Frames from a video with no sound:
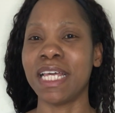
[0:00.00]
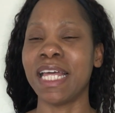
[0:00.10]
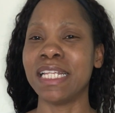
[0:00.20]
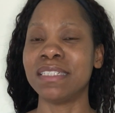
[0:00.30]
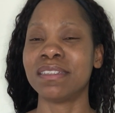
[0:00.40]

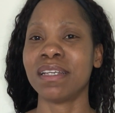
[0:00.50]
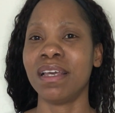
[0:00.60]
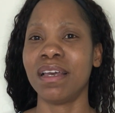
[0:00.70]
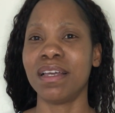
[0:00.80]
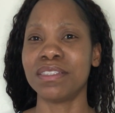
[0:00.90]
and
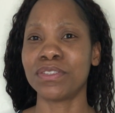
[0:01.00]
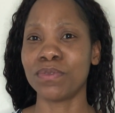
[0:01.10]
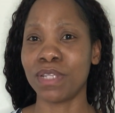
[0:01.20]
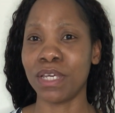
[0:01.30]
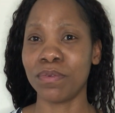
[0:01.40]

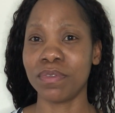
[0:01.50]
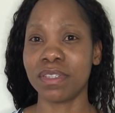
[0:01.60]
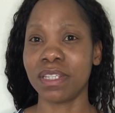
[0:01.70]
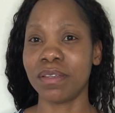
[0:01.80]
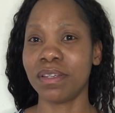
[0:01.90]
so they
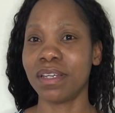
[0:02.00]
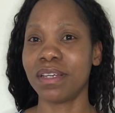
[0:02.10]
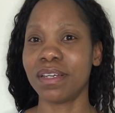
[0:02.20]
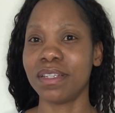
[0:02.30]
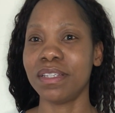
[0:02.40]

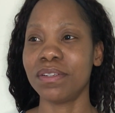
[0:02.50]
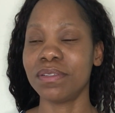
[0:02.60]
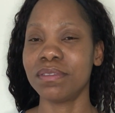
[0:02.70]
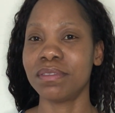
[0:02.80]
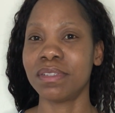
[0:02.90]
you know